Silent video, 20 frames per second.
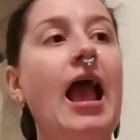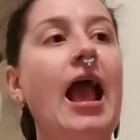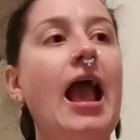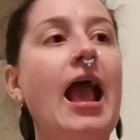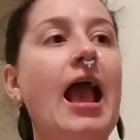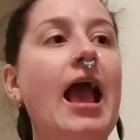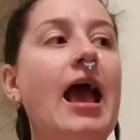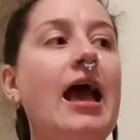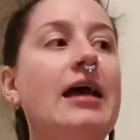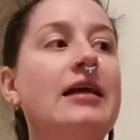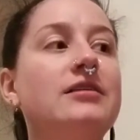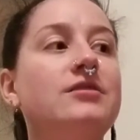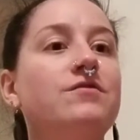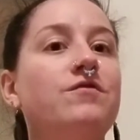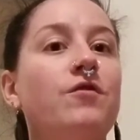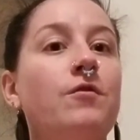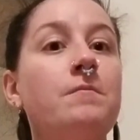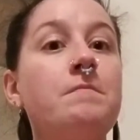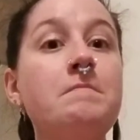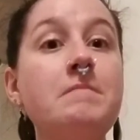And
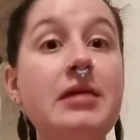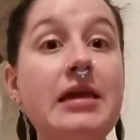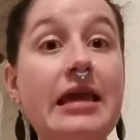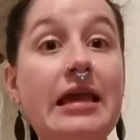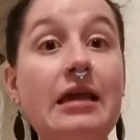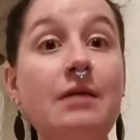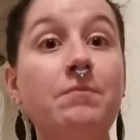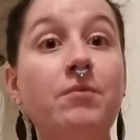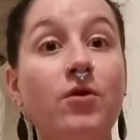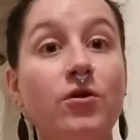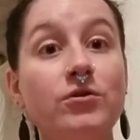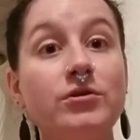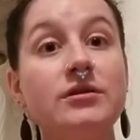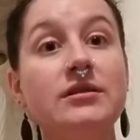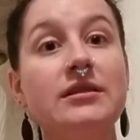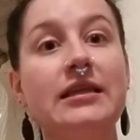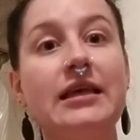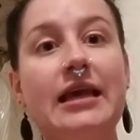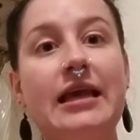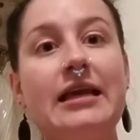for me
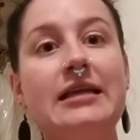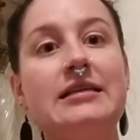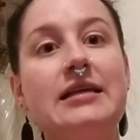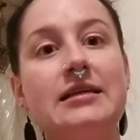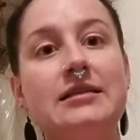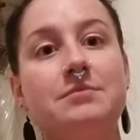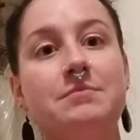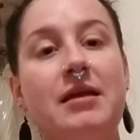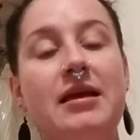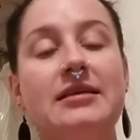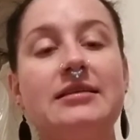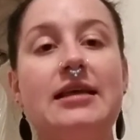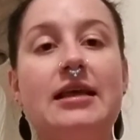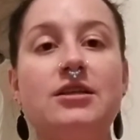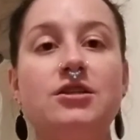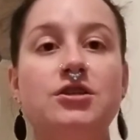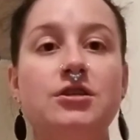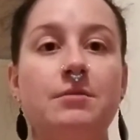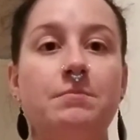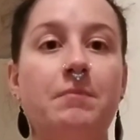personally, it doesn't make
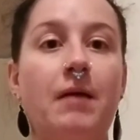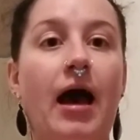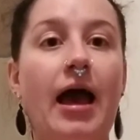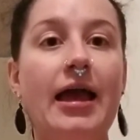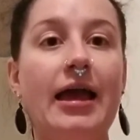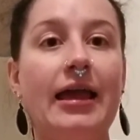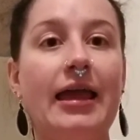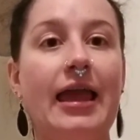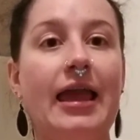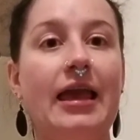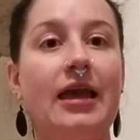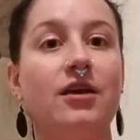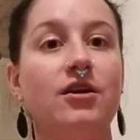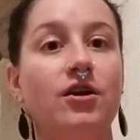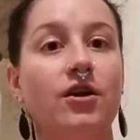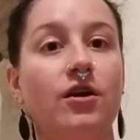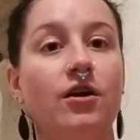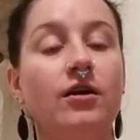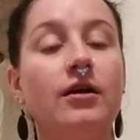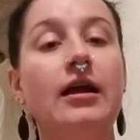sense to buy a
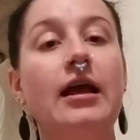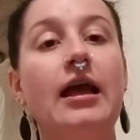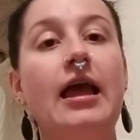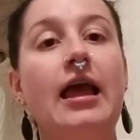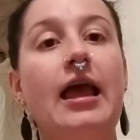canner